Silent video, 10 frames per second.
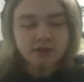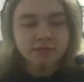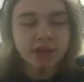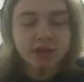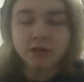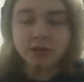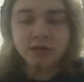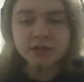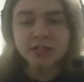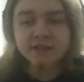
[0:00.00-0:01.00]
I was going
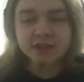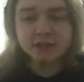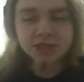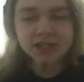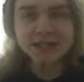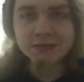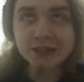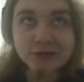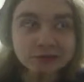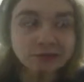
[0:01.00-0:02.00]
to say Develop Dice, but I
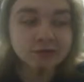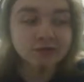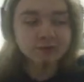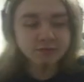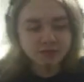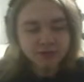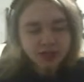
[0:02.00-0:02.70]
was wrong there.